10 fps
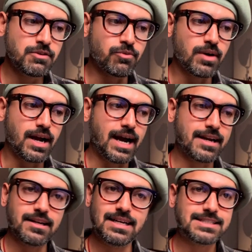
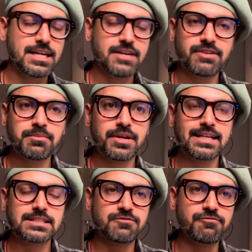and let's say if I'm
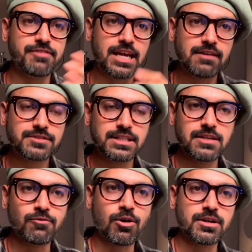creating some waves in the
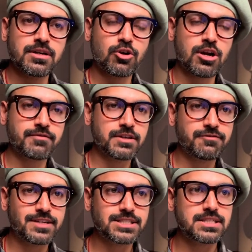water, or if the
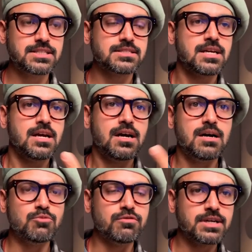fish is
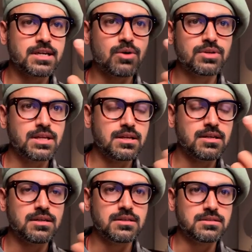moving around
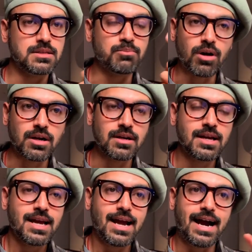the bottle,
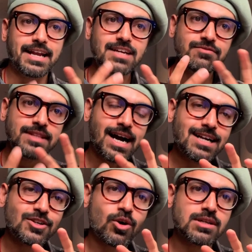and if
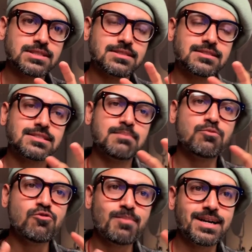that causes some
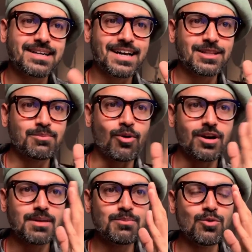movement and the
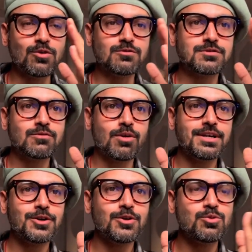bottle moves, we wanted
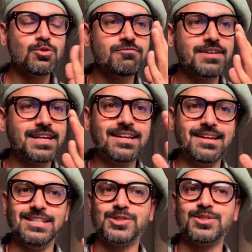it to move very
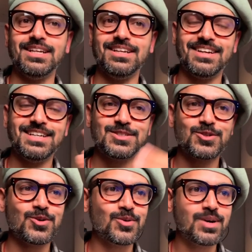naturally, right?
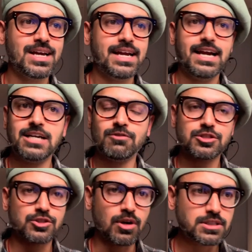So it was
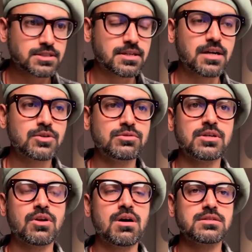not stuck to the
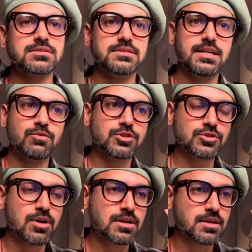rocks, it was
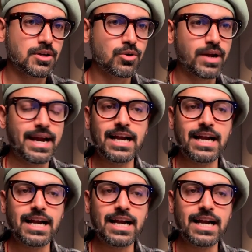not held